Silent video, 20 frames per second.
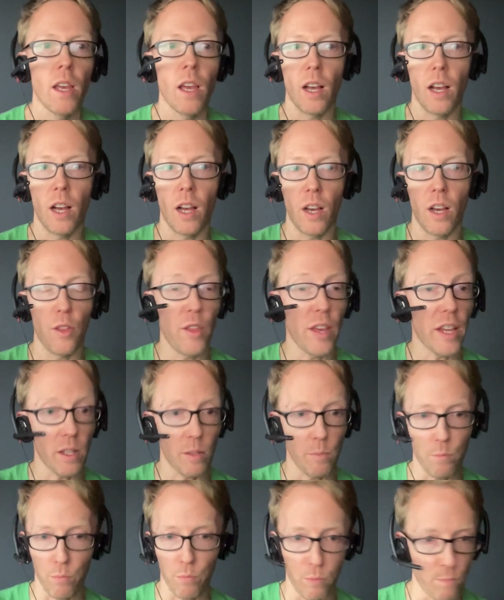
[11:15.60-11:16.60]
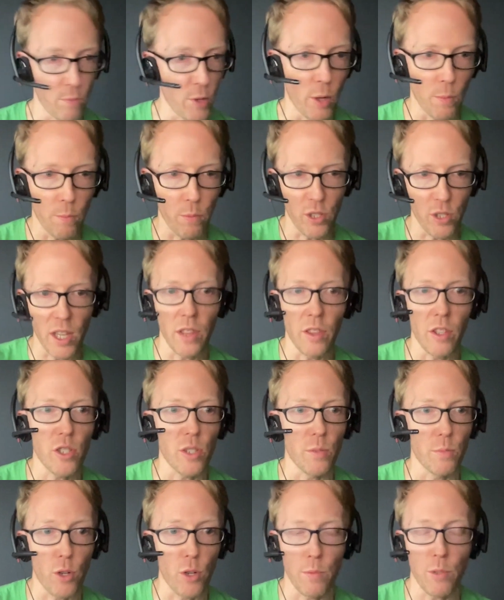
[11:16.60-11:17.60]
uh, they can you know present the
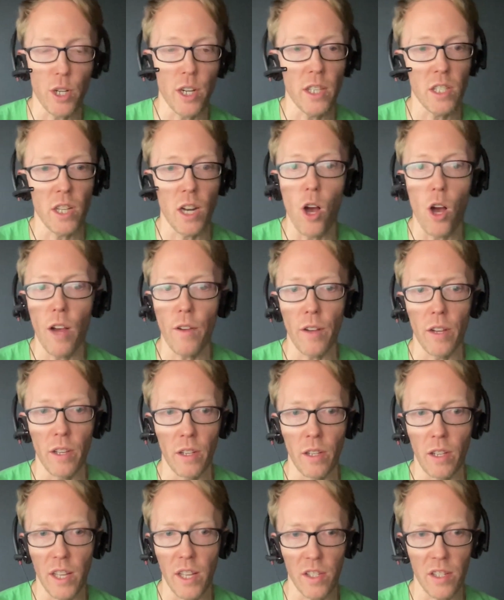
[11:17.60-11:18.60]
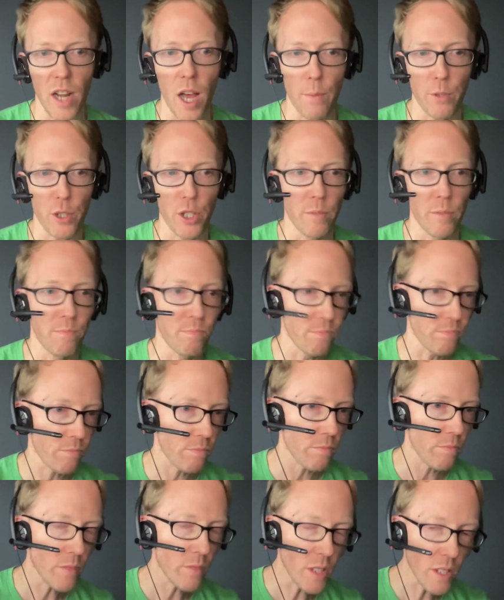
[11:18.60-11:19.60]
subscription as an uh, as an option
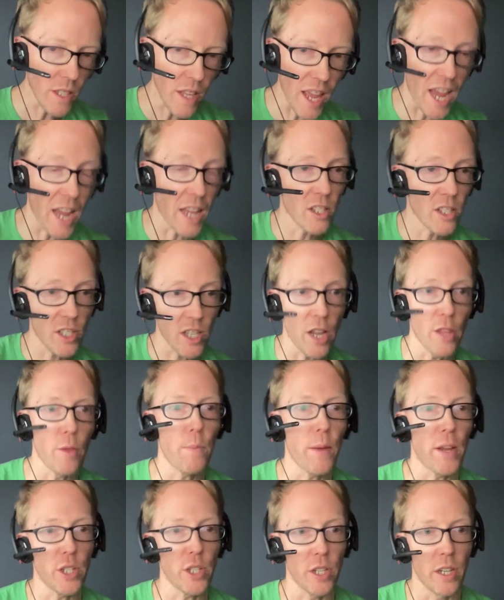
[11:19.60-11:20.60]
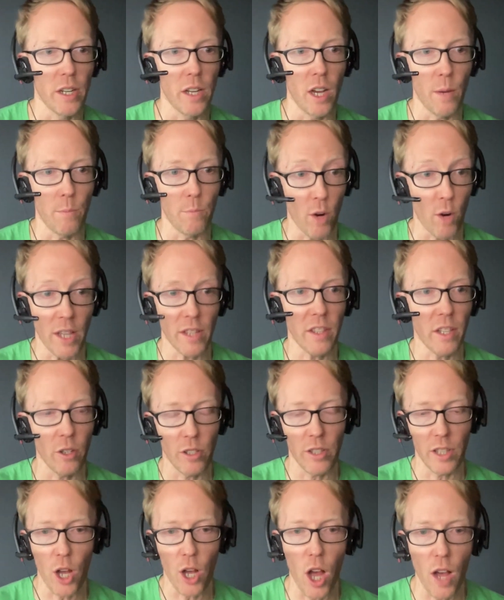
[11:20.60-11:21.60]
and sign the patient up right there
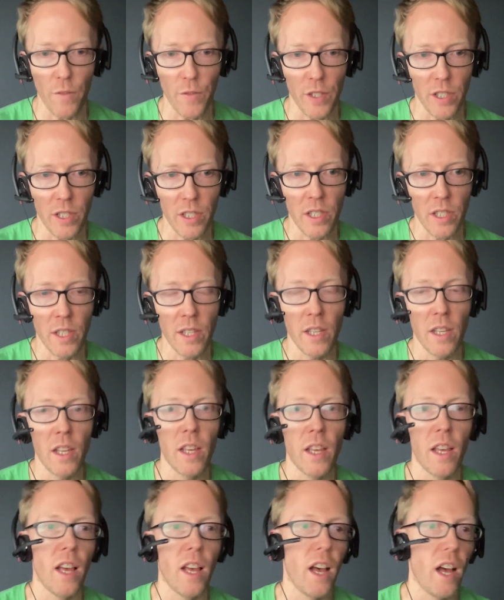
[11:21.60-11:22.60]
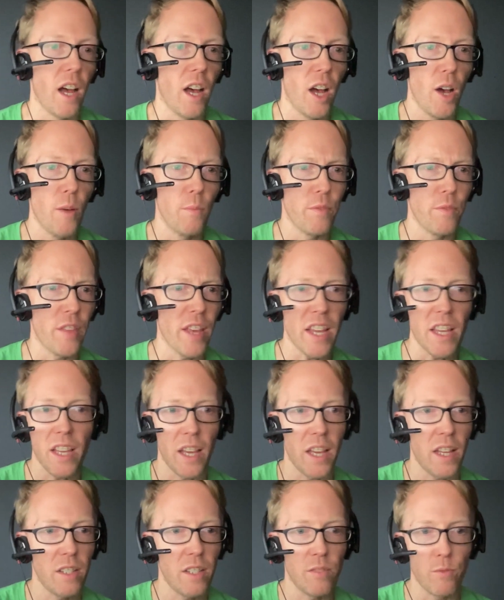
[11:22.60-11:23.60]
in the office. Um, they
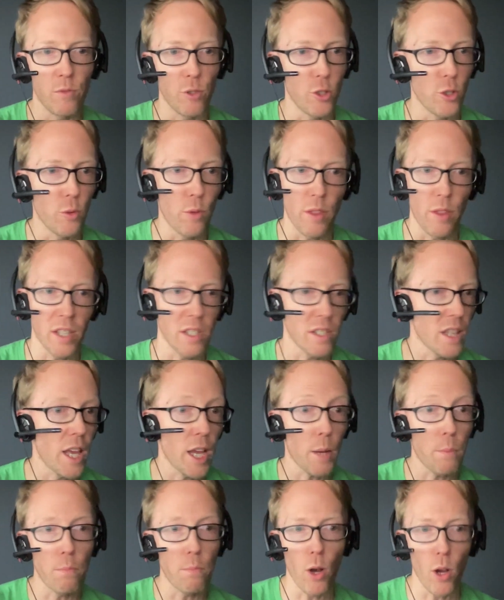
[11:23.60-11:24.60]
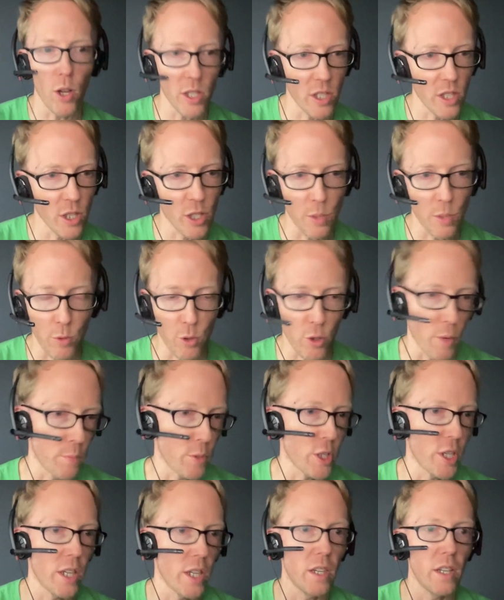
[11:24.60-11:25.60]
can do things like pause the
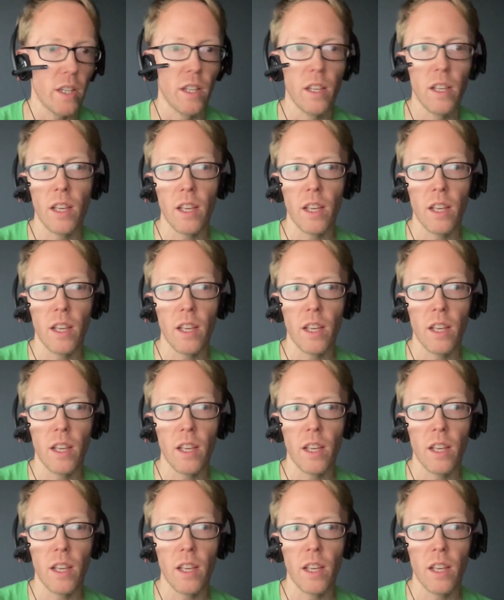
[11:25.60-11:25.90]
subscription,